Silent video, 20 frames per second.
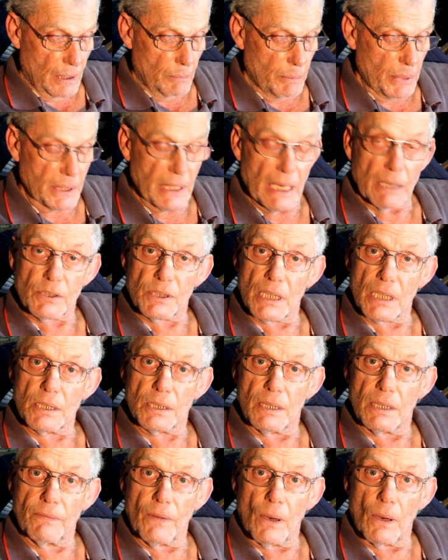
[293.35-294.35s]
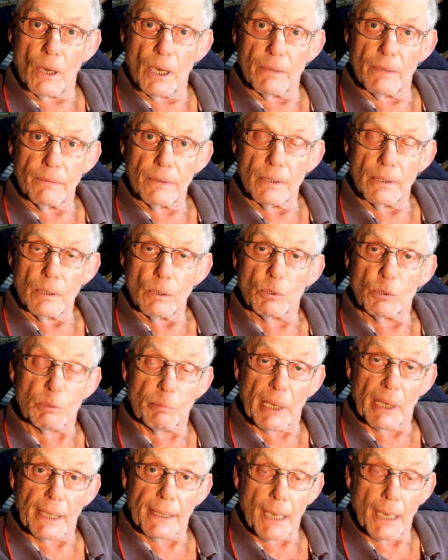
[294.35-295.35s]
but now 65 was
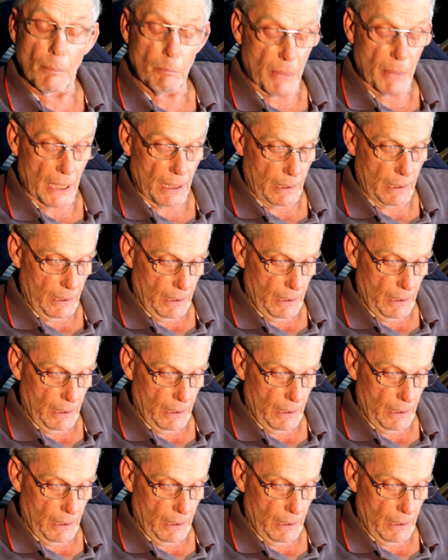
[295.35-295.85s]
but a number.